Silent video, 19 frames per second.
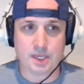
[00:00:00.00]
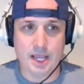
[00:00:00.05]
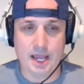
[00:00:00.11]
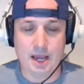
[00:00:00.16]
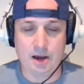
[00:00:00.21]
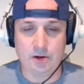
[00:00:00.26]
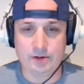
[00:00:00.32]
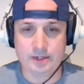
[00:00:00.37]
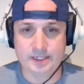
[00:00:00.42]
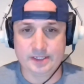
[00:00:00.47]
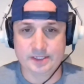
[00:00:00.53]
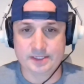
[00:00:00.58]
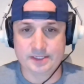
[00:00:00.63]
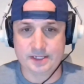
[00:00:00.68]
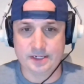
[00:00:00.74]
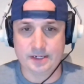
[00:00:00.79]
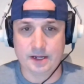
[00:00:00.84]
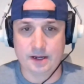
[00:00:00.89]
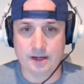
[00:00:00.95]
how it is
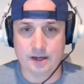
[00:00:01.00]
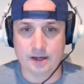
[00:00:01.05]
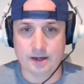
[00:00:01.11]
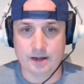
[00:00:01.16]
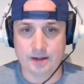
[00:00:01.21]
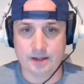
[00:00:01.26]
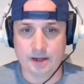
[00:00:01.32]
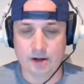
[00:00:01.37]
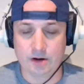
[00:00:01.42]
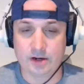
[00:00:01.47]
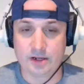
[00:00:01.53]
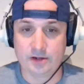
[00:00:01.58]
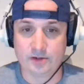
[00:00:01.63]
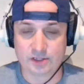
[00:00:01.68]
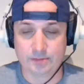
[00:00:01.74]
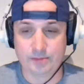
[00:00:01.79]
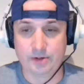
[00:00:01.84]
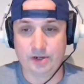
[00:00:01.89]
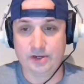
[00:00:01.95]
to, he
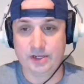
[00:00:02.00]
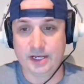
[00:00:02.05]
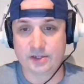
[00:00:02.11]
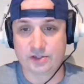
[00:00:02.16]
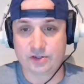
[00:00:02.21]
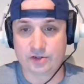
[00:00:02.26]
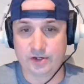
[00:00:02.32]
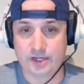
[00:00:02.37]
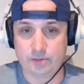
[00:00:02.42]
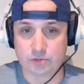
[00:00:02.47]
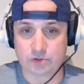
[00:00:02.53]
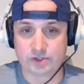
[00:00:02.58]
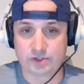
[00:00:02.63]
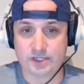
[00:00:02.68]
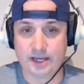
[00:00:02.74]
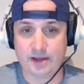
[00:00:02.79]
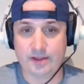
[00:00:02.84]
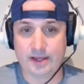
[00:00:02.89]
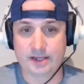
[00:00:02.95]
was limited yesterday. We'll
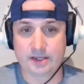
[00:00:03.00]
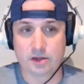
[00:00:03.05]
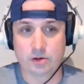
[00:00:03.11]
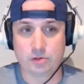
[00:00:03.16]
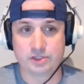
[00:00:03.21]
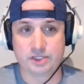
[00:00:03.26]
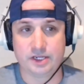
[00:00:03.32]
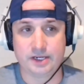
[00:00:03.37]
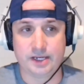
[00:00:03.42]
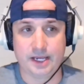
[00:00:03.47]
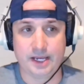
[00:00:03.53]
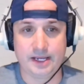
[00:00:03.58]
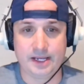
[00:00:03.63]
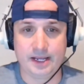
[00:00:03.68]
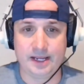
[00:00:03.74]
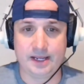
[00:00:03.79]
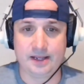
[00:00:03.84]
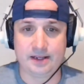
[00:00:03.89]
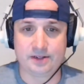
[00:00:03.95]
see how that goes
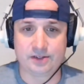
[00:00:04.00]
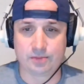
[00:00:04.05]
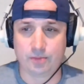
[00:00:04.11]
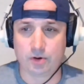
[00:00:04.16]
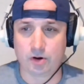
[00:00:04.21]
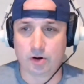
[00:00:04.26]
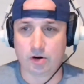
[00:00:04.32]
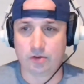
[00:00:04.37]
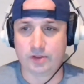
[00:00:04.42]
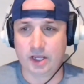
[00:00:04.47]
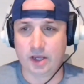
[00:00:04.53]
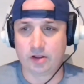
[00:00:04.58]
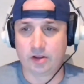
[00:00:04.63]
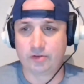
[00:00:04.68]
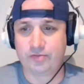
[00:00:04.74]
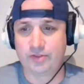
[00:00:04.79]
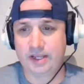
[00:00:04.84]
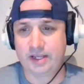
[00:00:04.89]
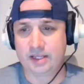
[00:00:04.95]
today and tomorrow. The
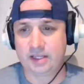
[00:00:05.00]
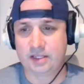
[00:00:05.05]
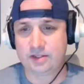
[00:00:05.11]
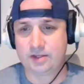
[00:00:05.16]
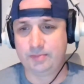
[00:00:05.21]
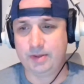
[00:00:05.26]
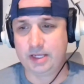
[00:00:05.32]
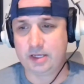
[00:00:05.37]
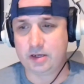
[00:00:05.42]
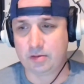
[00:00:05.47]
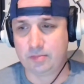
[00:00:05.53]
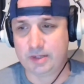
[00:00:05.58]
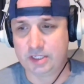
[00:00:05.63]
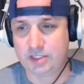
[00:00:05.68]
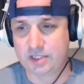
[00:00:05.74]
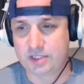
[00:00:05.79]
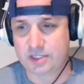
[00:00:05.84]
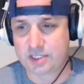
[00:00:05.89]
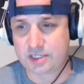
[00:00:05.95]
other thing, DeMeco
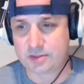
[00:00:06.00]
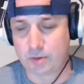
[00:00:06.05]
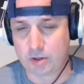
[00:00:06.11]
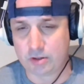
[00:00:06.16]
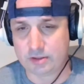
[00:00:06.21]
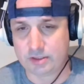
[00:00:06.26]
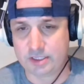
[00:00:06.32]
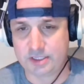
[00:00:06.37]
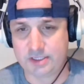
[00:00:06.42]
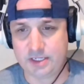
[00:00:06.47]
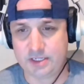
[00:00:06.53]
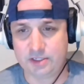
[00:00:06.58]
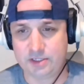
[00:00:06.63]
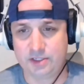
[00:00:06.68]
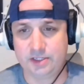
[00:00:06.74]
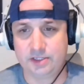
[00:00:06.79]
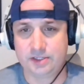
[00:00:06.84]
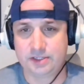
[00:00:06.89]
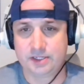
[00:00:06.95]
mentioned smart
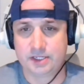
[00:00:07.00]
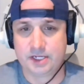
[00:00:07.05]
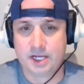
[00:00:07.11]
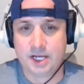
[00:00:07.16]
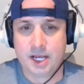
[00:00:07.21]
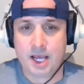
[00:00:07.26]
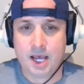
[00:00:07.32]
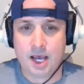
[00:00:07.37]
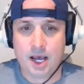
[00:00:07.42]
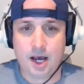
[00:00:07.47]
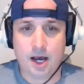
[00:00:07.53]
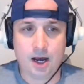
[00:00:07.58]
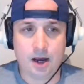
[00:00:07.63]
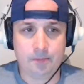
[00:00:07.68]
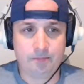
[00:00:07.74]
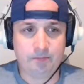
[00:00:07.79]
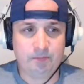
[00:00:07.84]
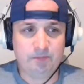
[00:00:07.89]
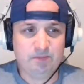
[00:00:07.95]
decisions
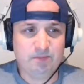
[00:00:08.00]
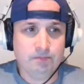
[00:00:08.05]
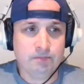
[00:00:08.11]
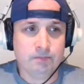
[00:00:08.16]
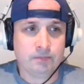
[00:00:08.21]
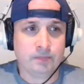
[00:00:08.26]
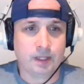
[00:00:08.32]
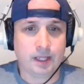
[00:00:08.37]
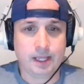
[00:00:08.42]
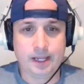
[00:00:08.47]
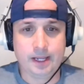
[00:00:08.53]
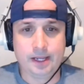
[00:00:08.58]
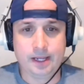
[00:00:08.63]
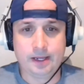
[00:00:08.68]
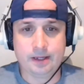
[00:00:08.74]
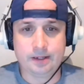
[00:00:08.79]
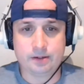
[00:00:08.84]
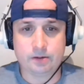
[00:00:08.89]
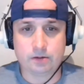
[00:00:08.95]

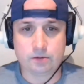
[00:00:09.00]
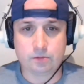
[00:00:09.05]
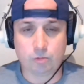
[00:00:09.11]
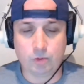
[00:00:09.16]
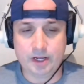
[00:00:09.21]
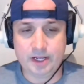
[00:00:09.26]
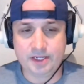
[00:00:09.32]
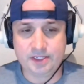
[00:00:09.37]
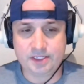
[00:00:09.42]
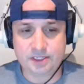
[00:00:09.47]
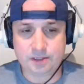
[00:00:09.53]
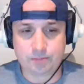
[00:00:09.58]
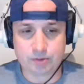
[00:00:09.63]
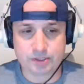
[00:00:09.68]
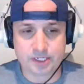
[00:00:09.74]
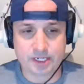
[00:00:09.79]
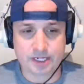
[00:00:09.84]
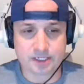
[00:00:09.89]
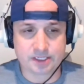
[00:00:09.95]
and ways to
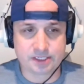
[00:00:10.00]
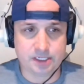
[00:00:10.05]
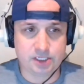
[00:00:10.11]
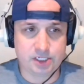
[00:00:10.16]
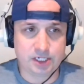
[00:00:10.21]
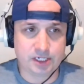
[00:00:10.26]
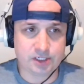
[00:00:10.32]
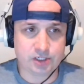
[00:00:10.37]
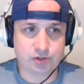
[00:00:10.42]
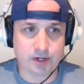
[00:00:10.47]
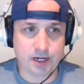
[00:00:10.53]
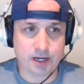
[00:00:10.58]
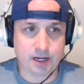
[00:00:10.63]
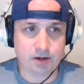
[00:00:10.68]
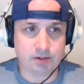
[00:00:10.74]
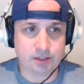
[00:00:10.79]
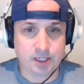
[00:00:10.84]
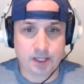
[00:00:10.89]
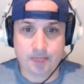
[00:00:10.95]
protect CJ
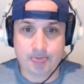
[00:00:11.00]
Stroud.